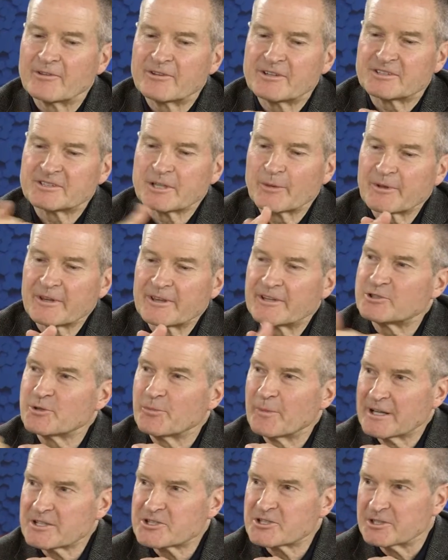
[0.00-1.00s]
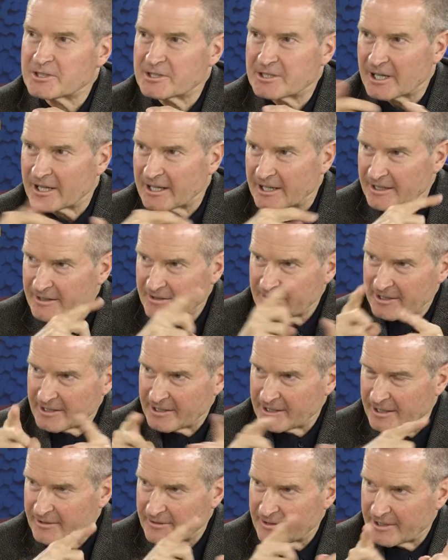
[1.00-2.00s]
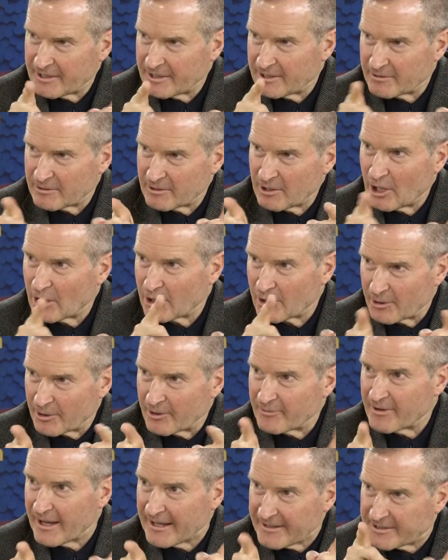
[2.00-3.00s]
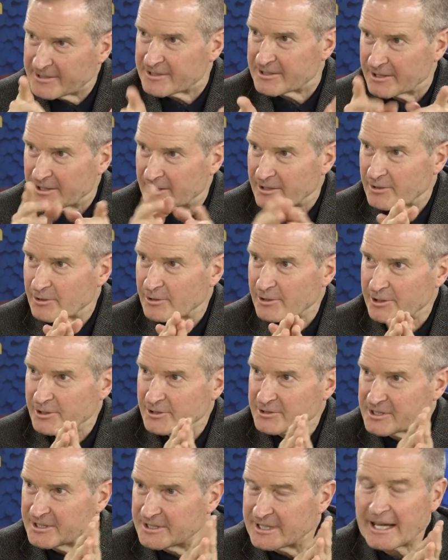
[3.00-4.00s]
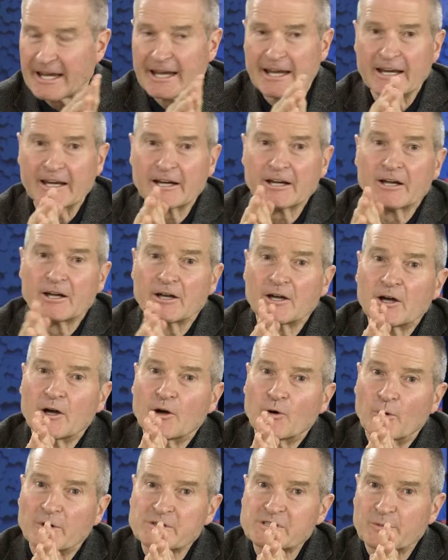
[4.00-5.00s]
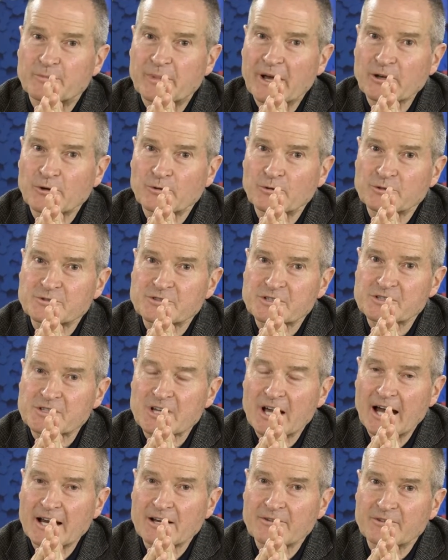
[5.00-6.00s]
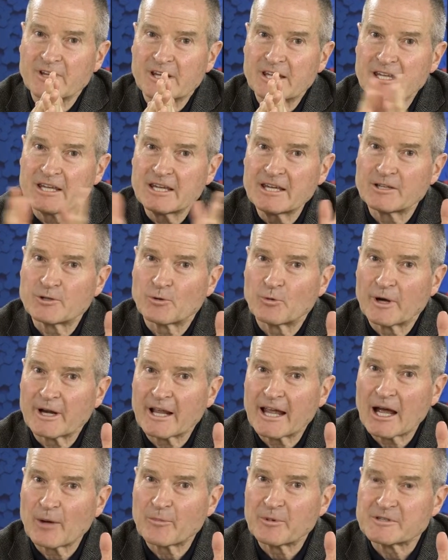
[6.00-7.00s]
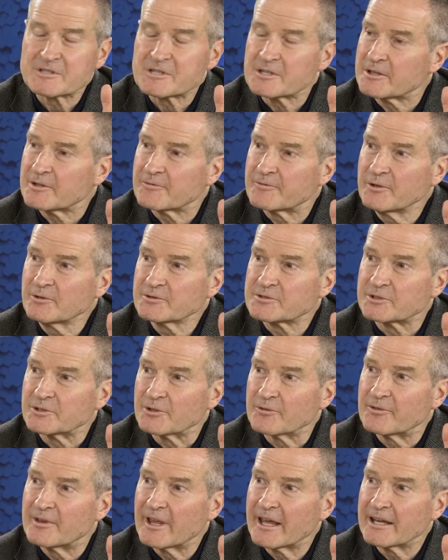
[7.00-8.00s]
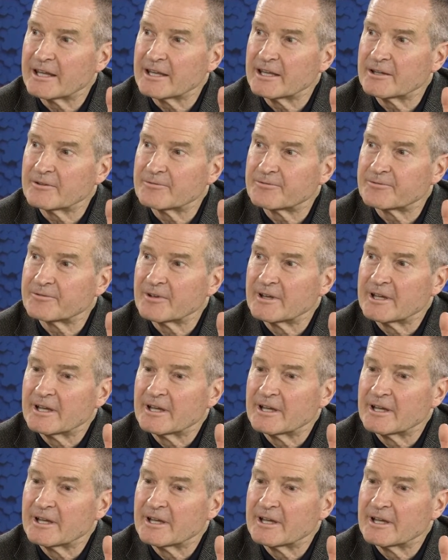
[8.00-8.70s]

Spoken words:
something that you mentioned in the longer event earlier today was that Belarus is kind of the key to what happens in the future. That if